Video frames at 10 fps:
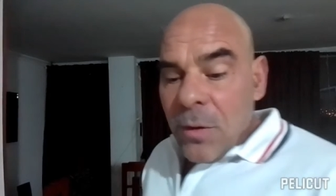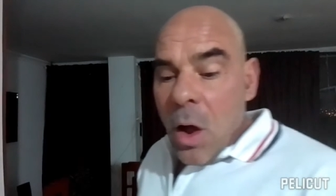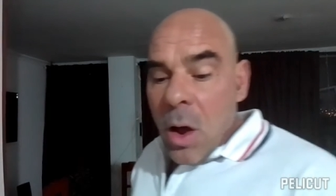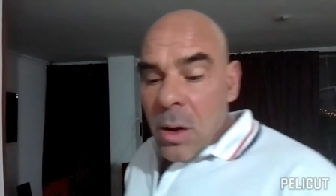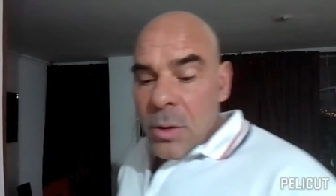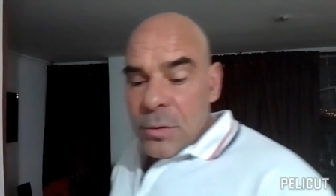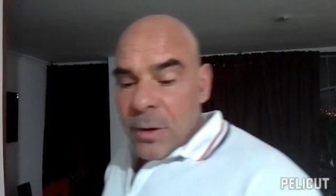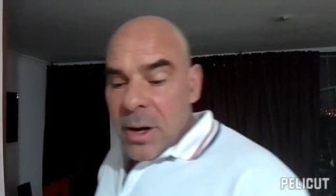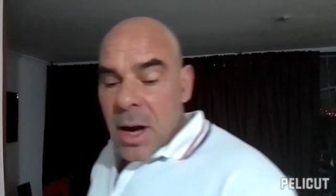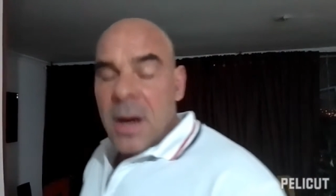of all, it was
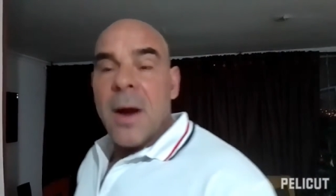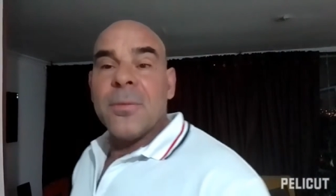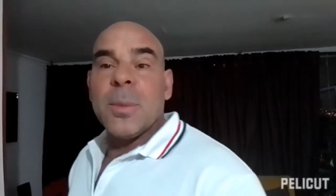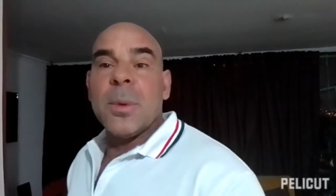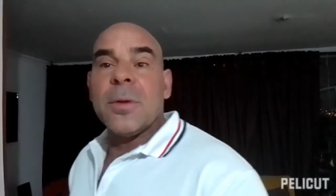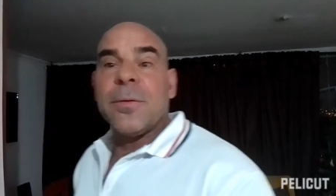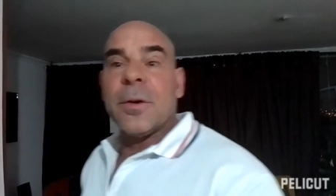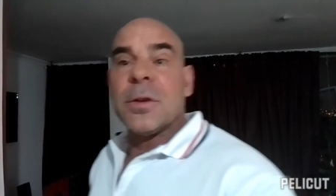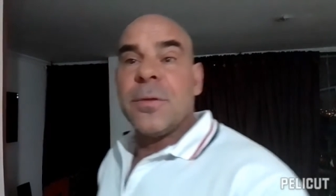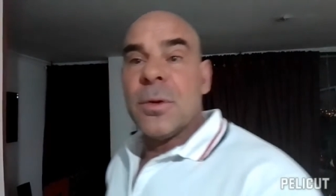very uncomfortable the
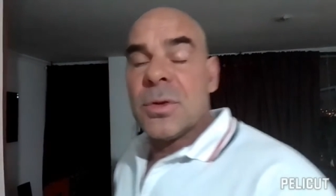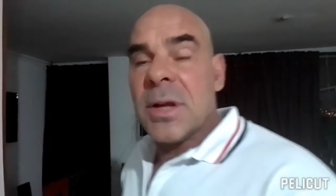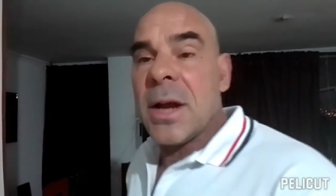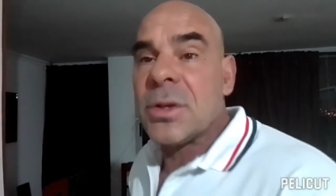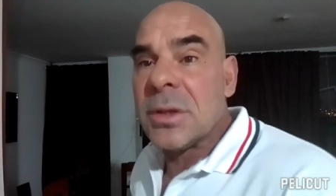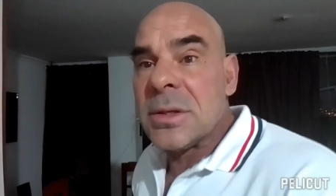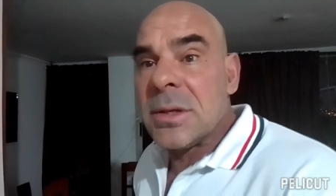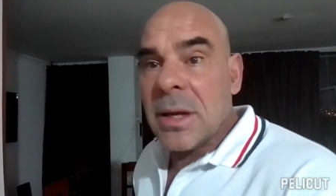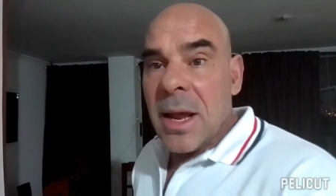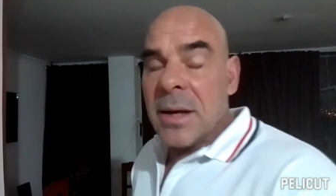first few sessions
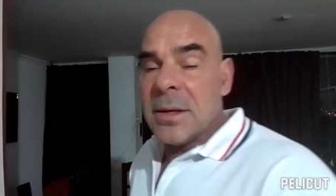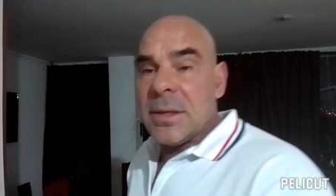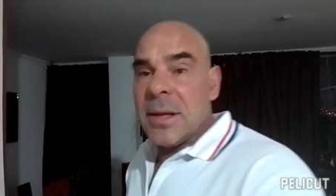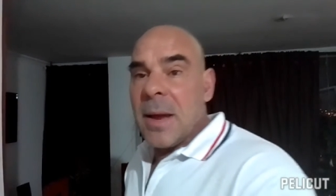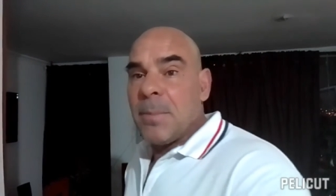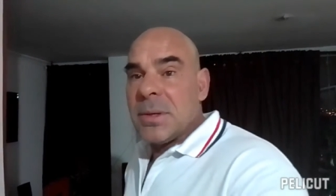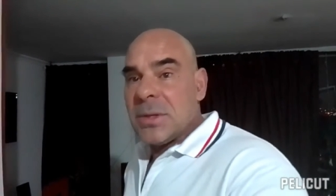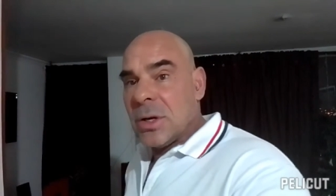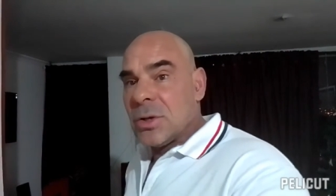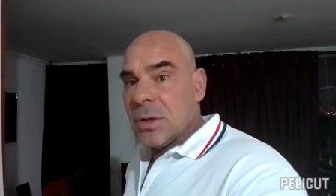to get into that
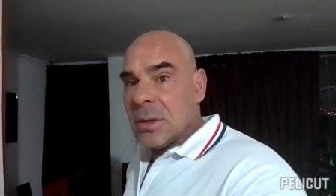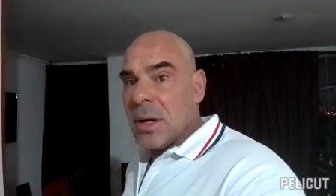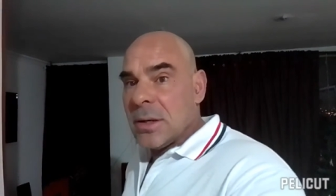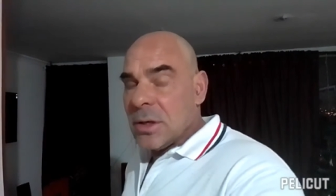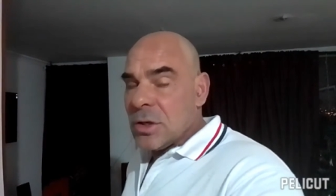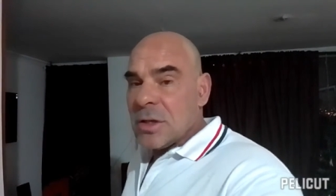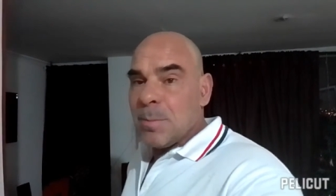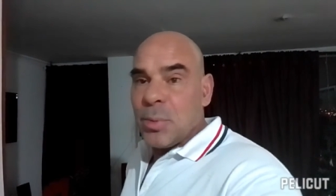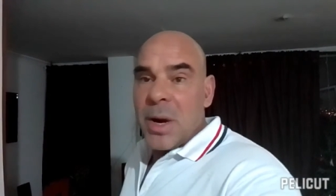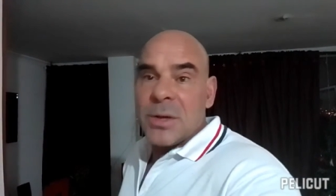position, and to
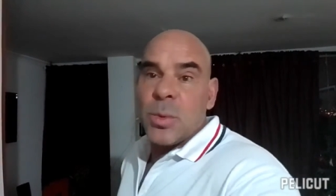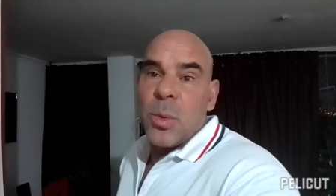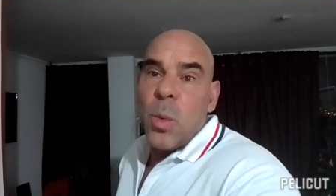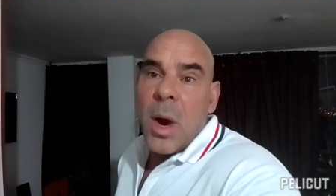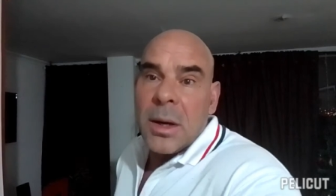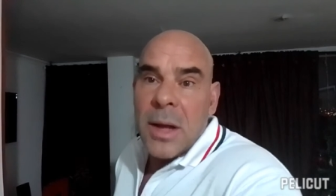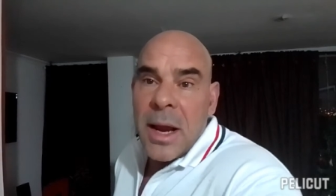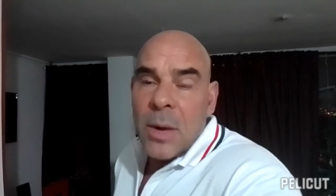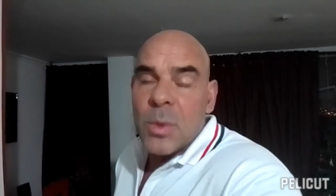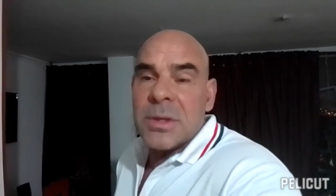just press with one
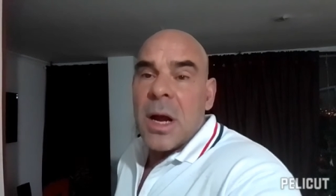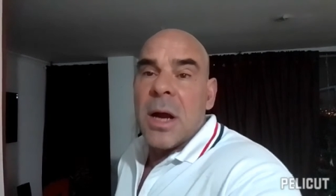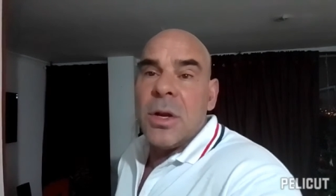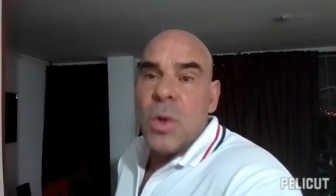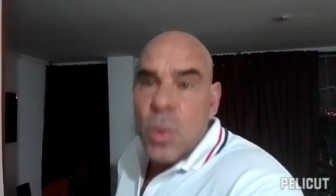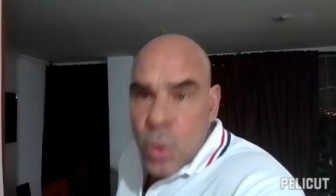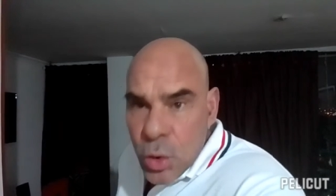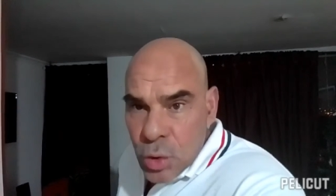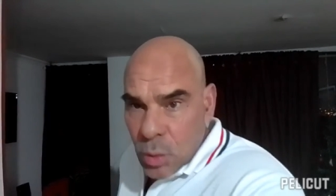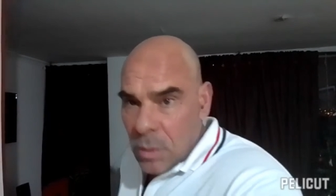leg was
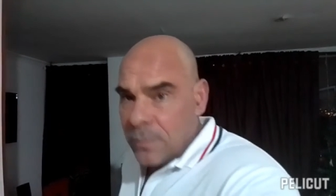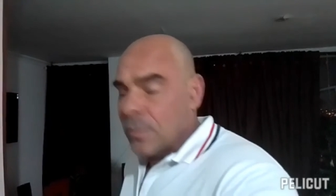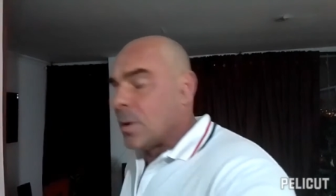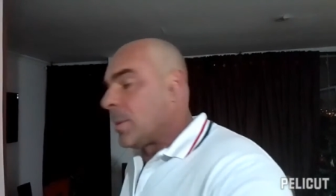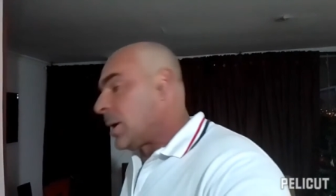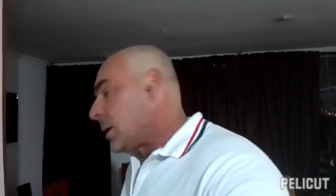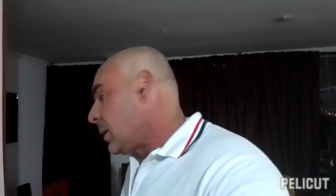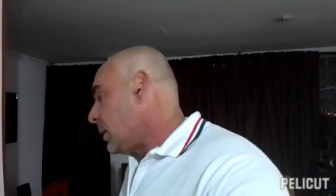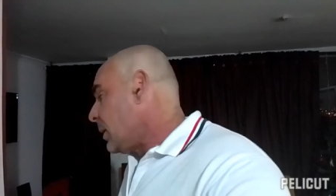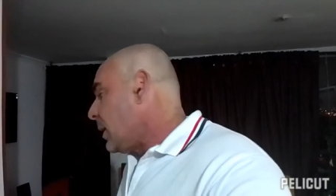unusual for me.
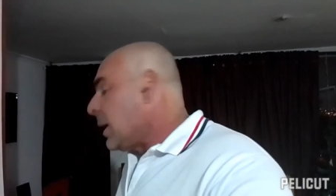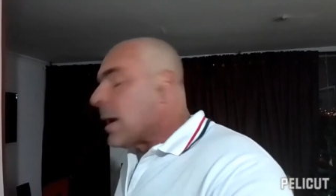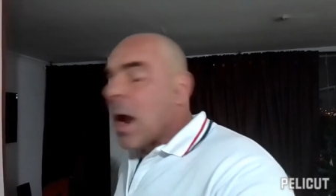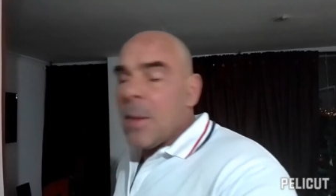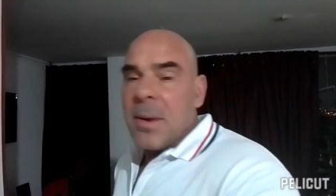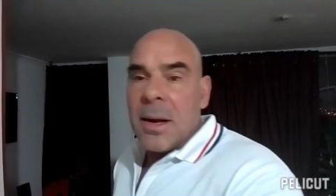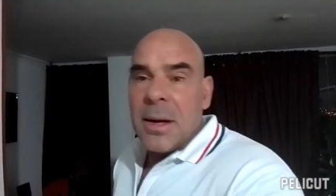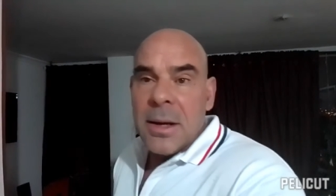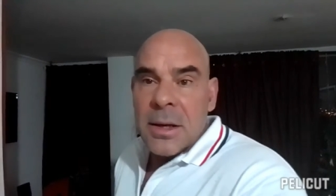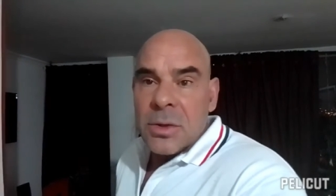Now I'm
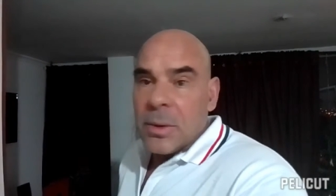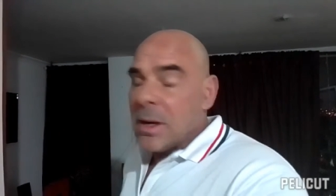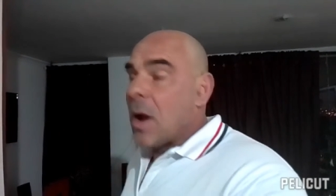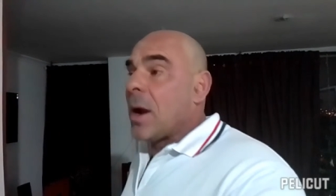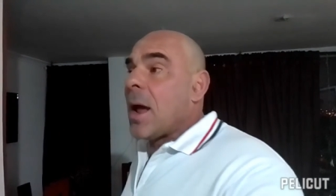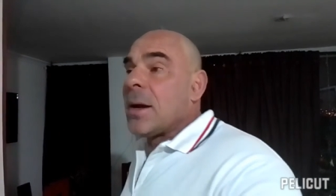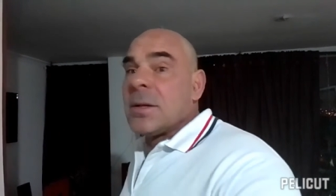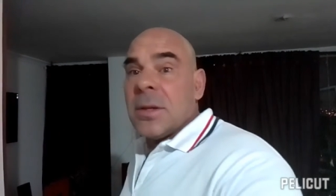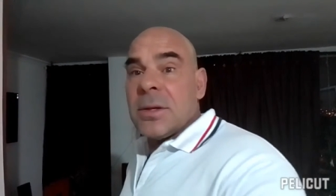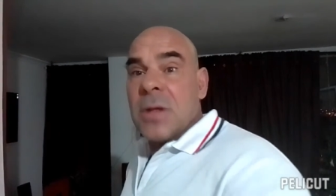getting into it. Now I got
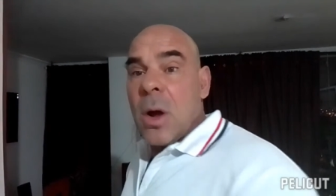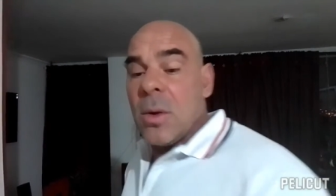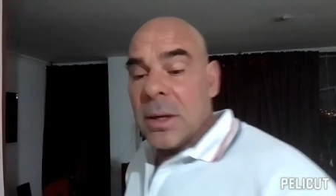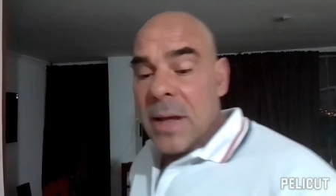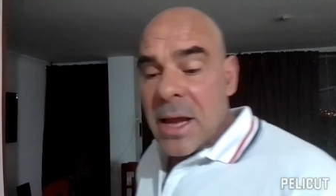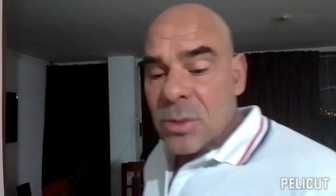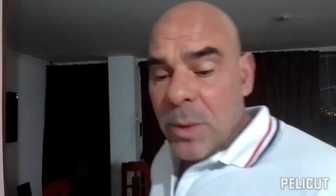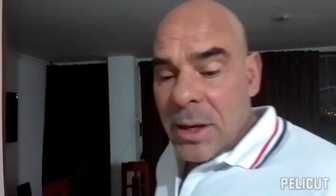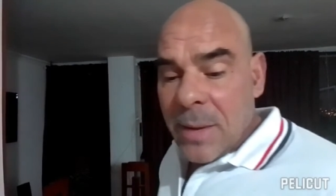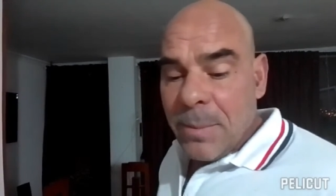into the zone, and last
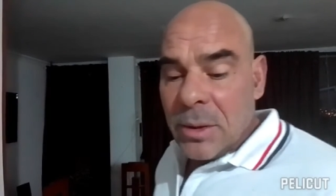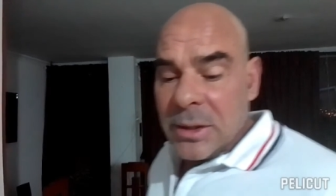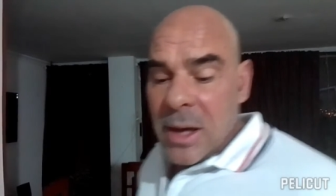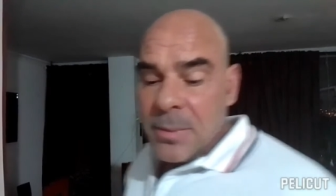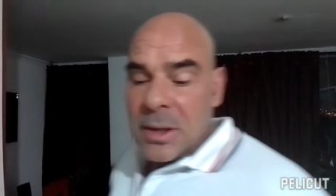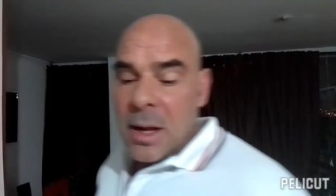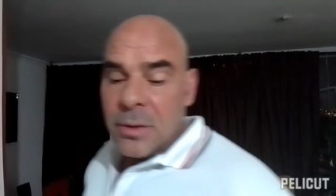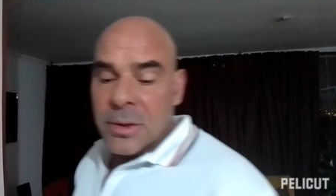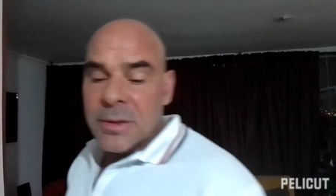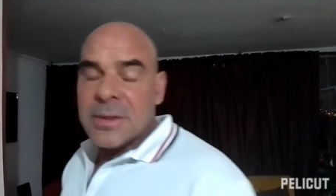week I built it up to
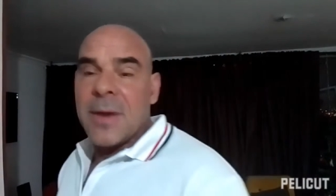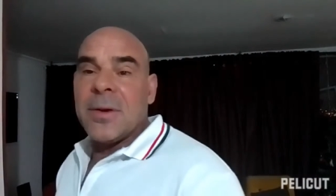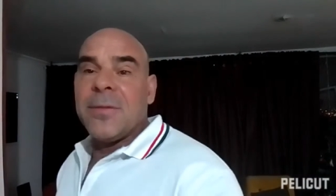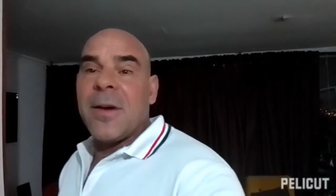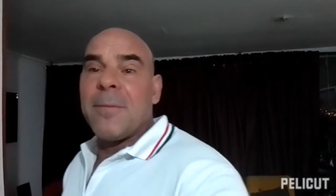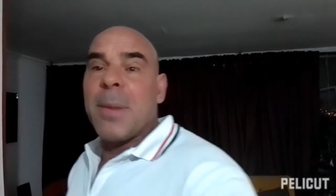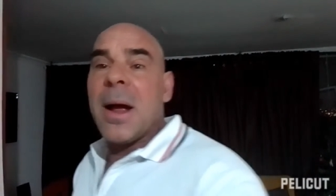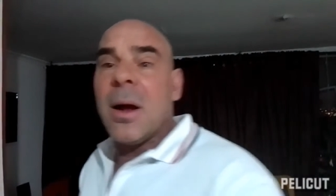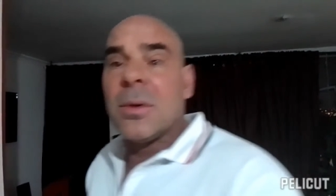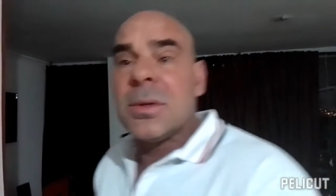175
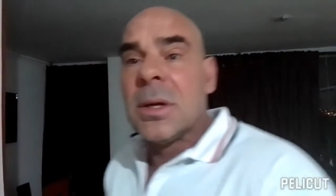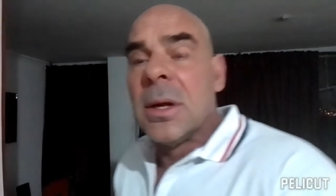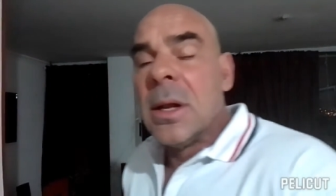pounds.